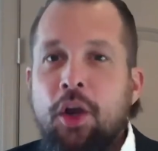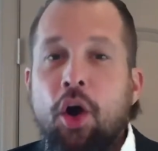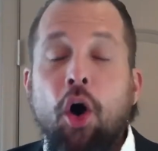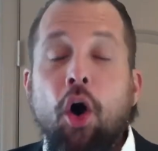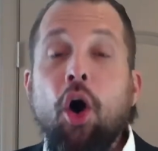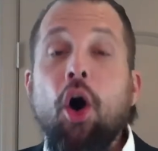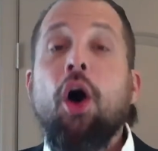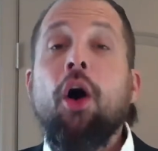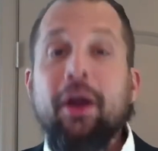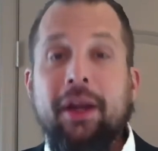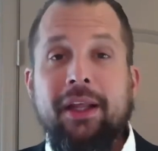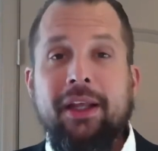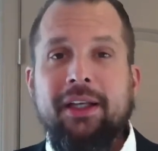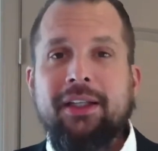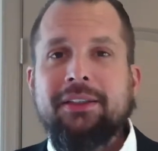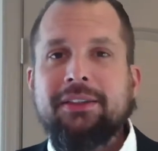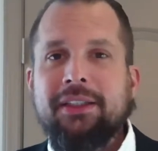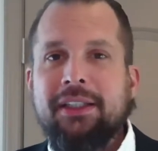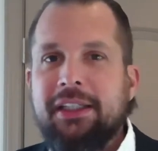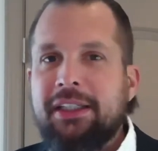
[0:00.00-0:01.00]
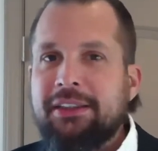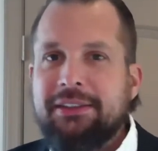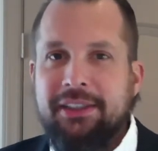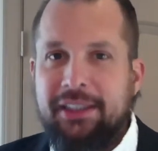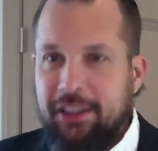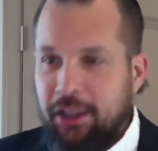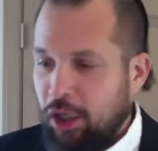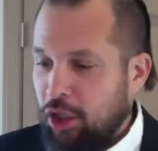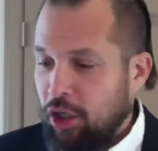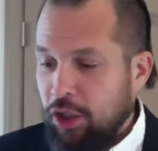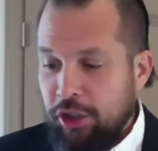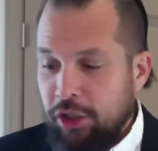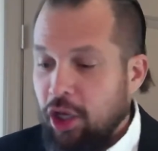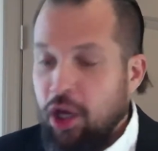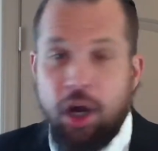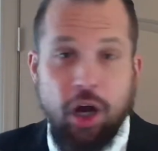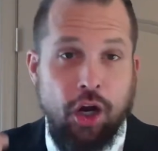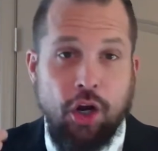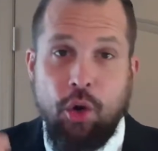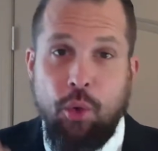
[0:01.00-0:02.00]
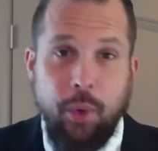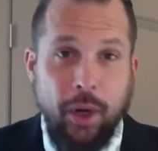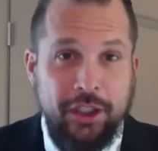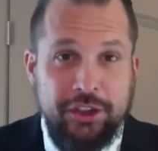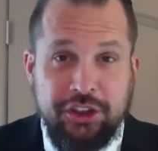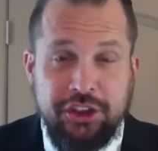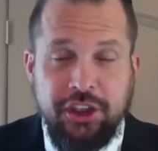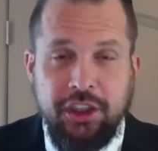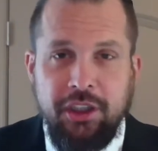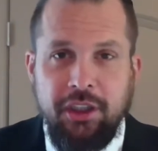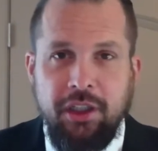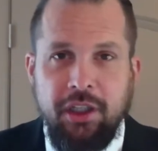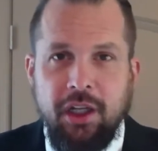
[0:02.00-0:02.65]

All it is a question